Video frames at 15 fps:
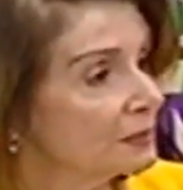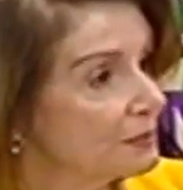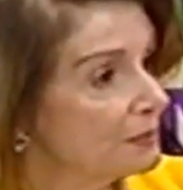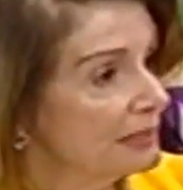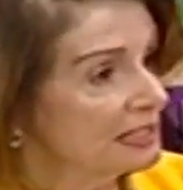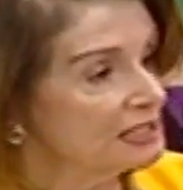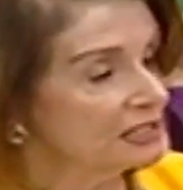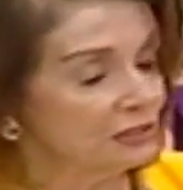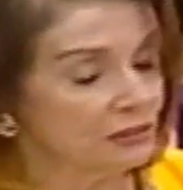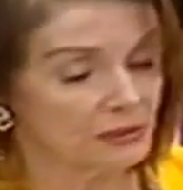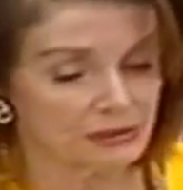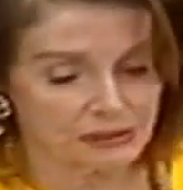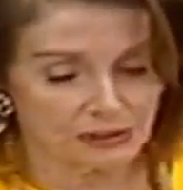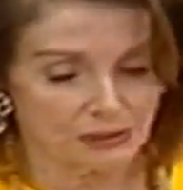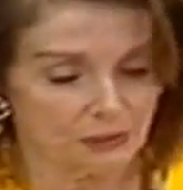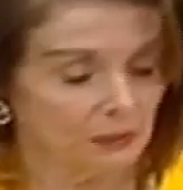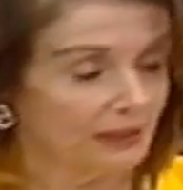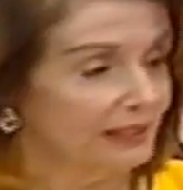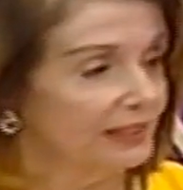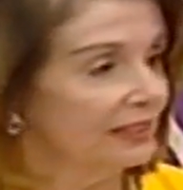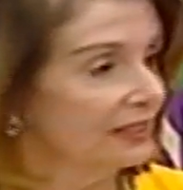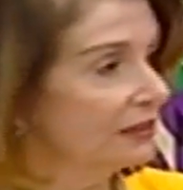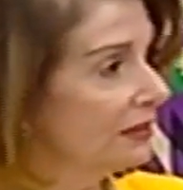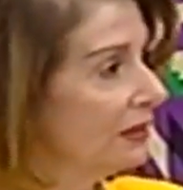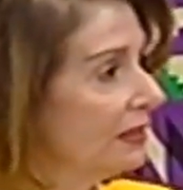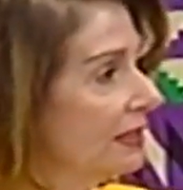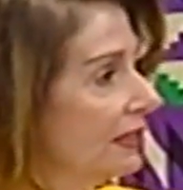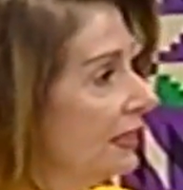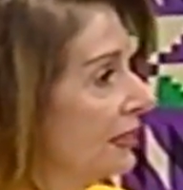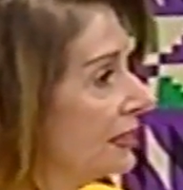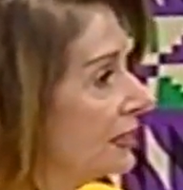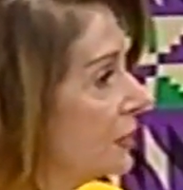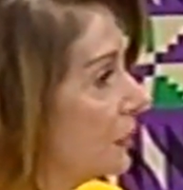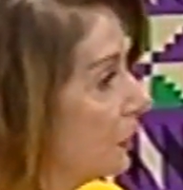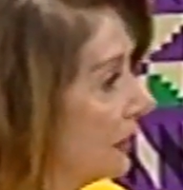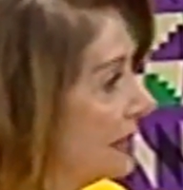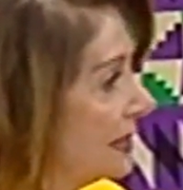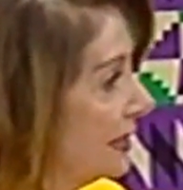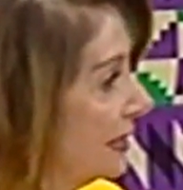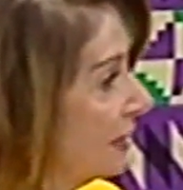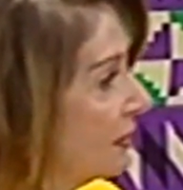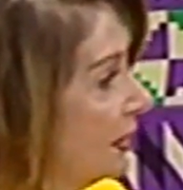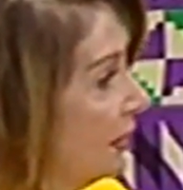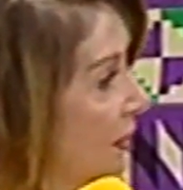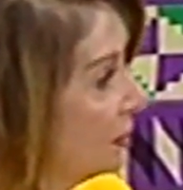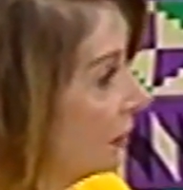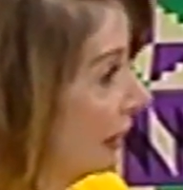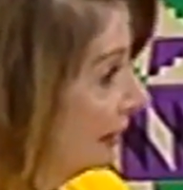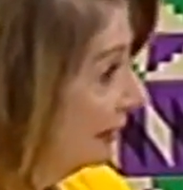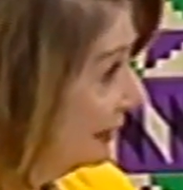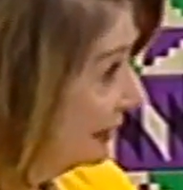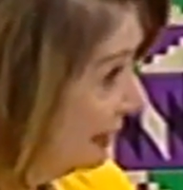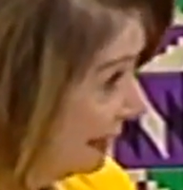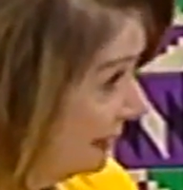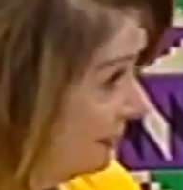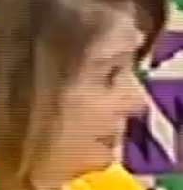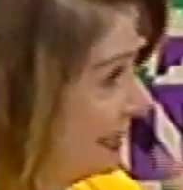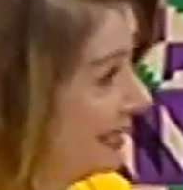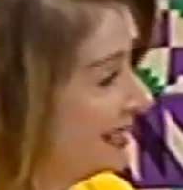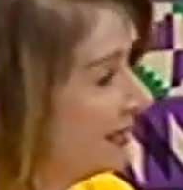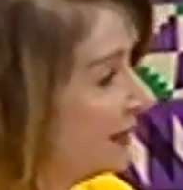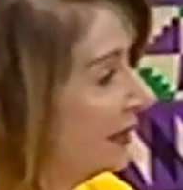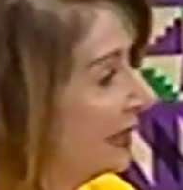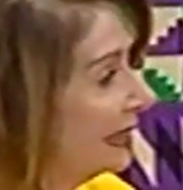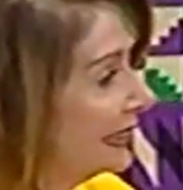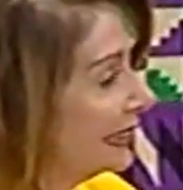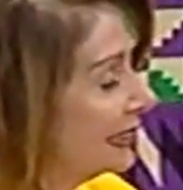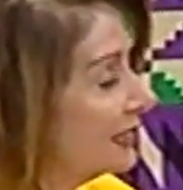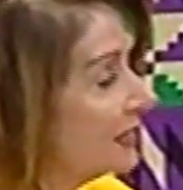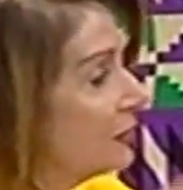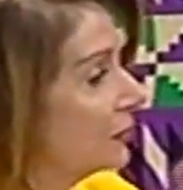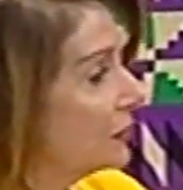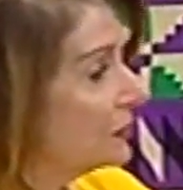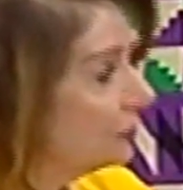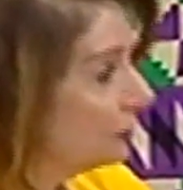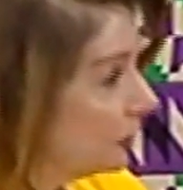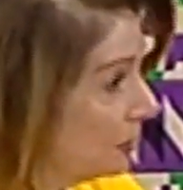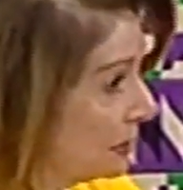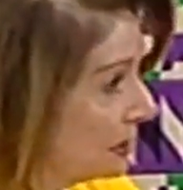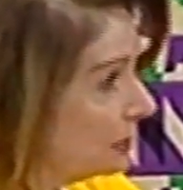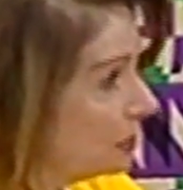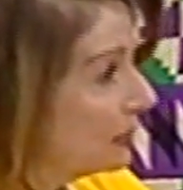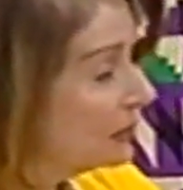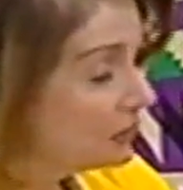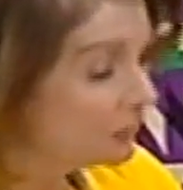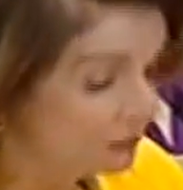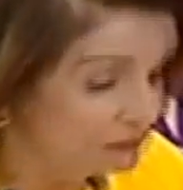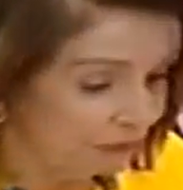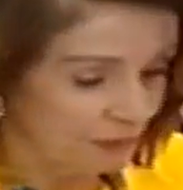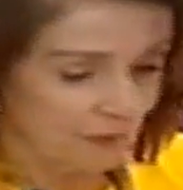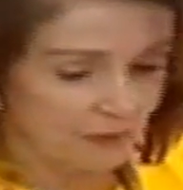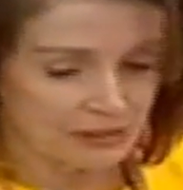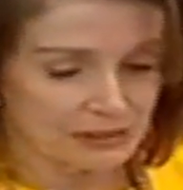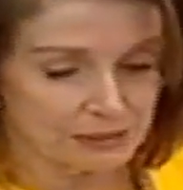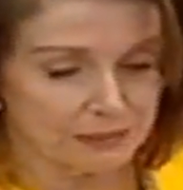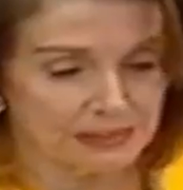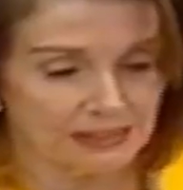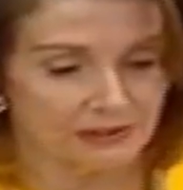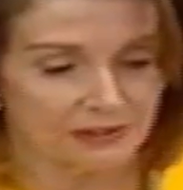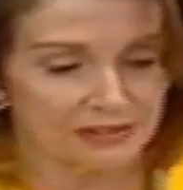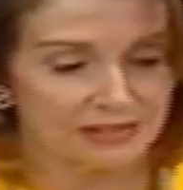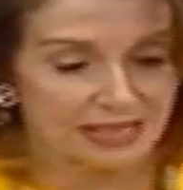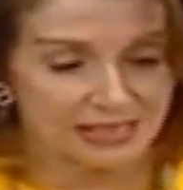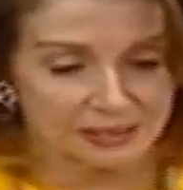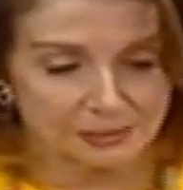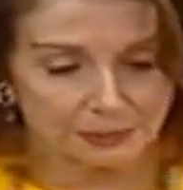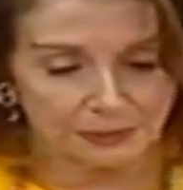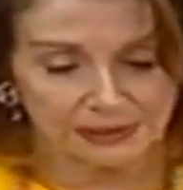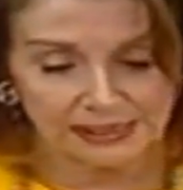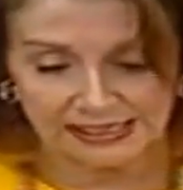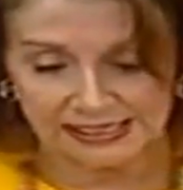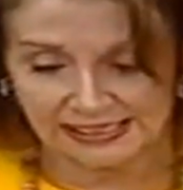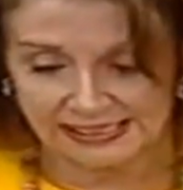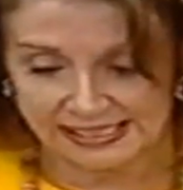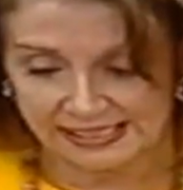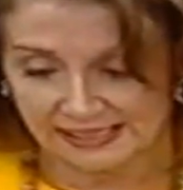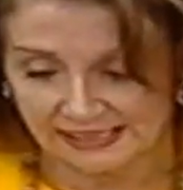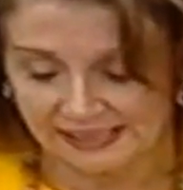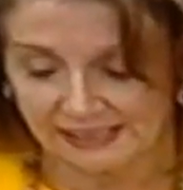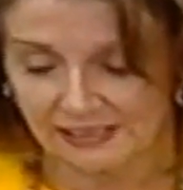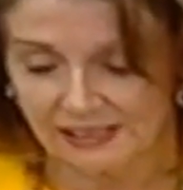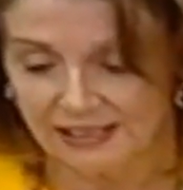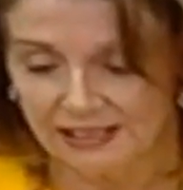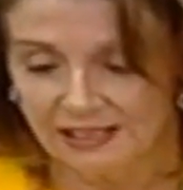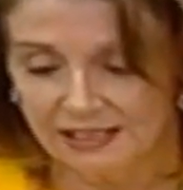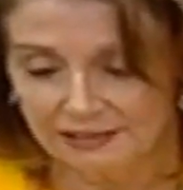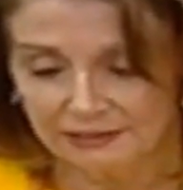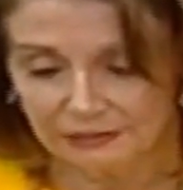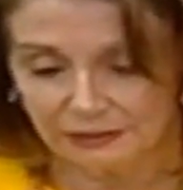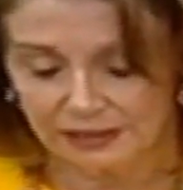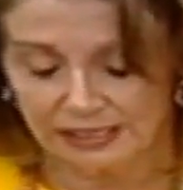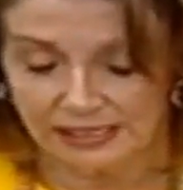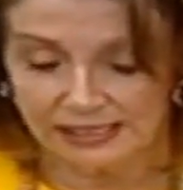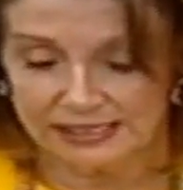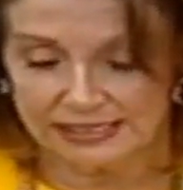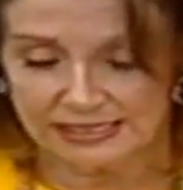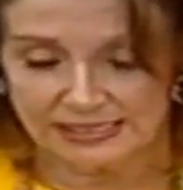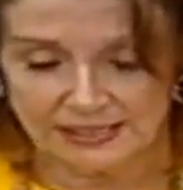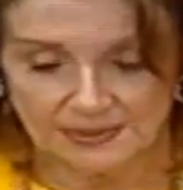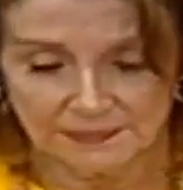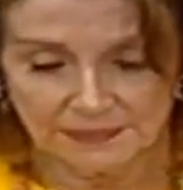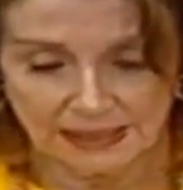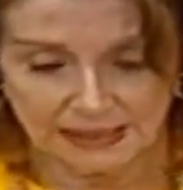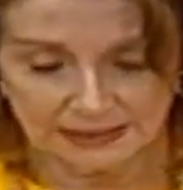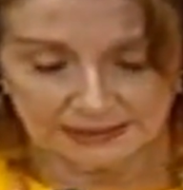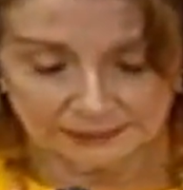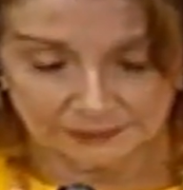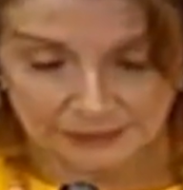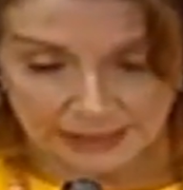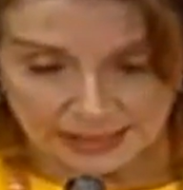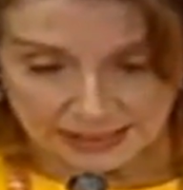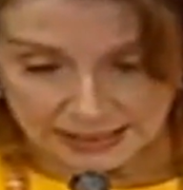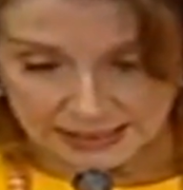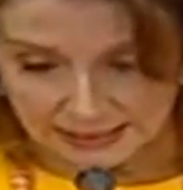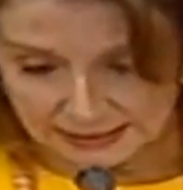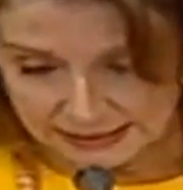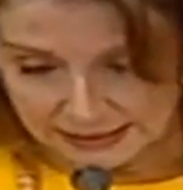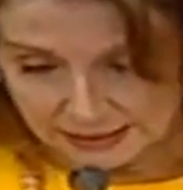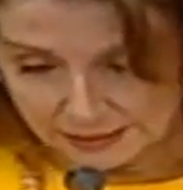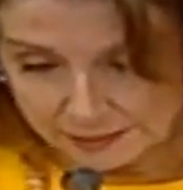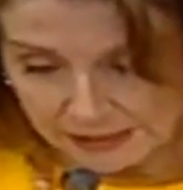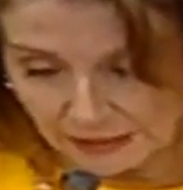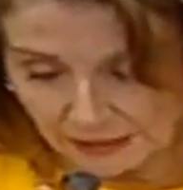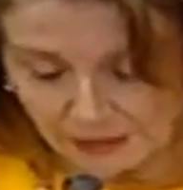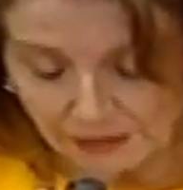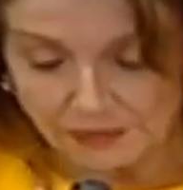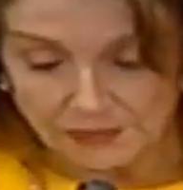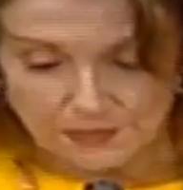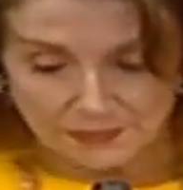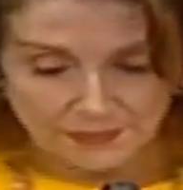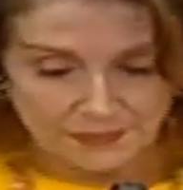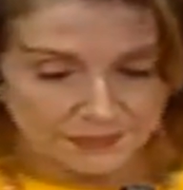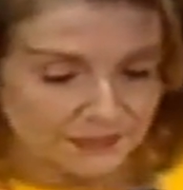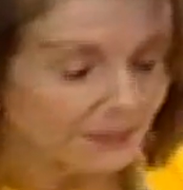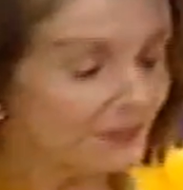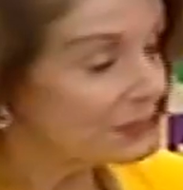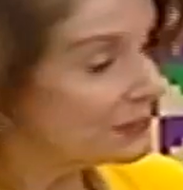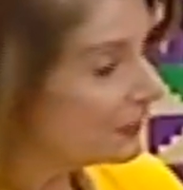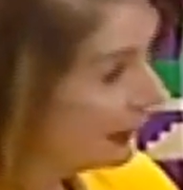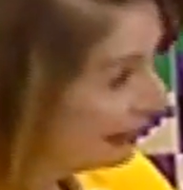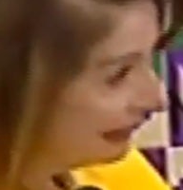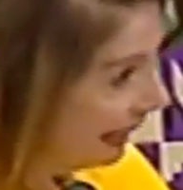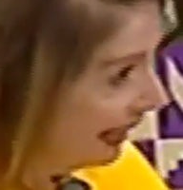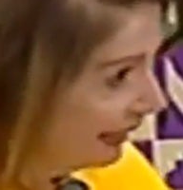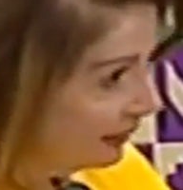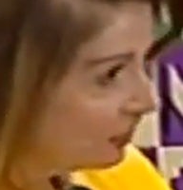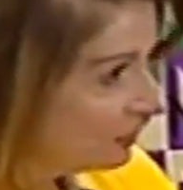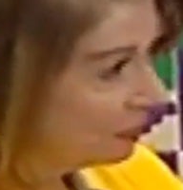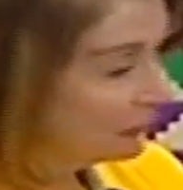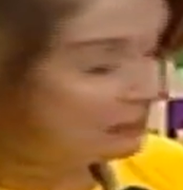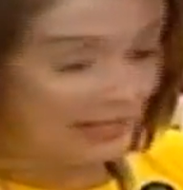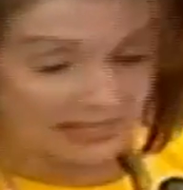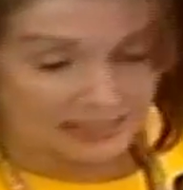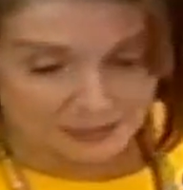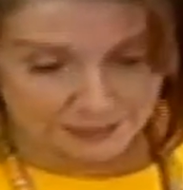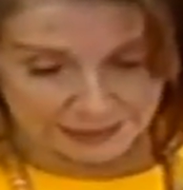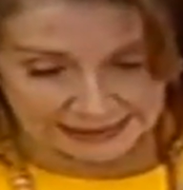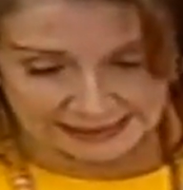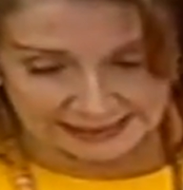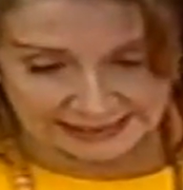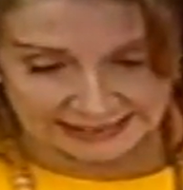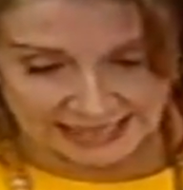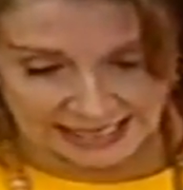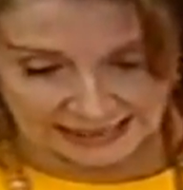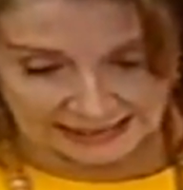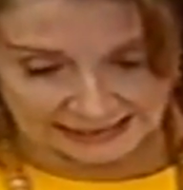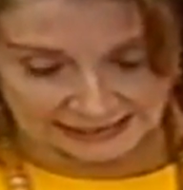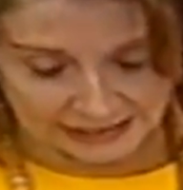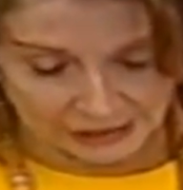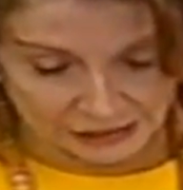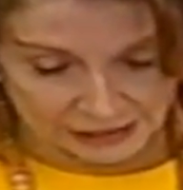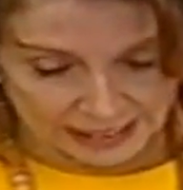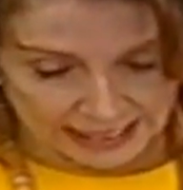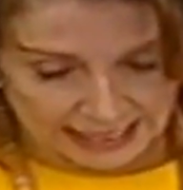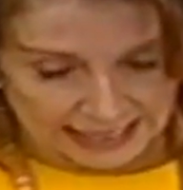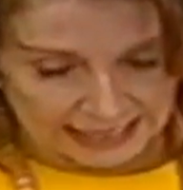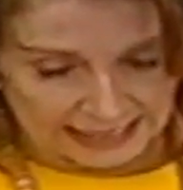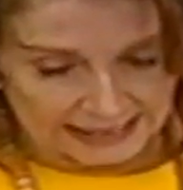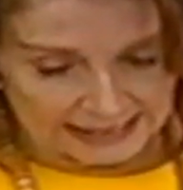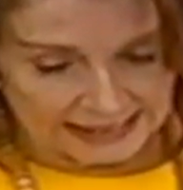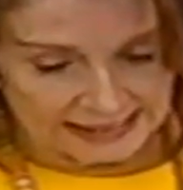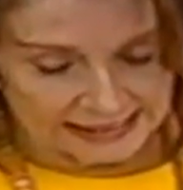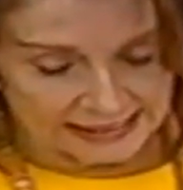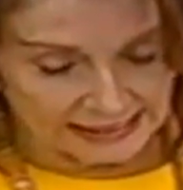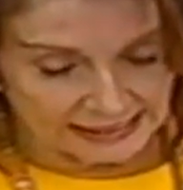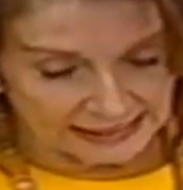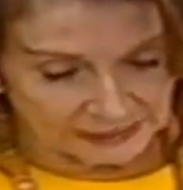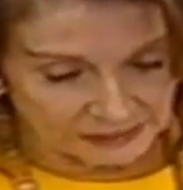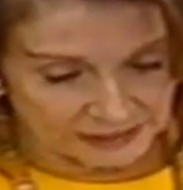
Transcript: with ministers who are here, to President Rawlings and Mrs. Rawlings, to the two former speakers. That's pretty exciting for us. Speaker, the Right Honorable, has been acknowledged. And I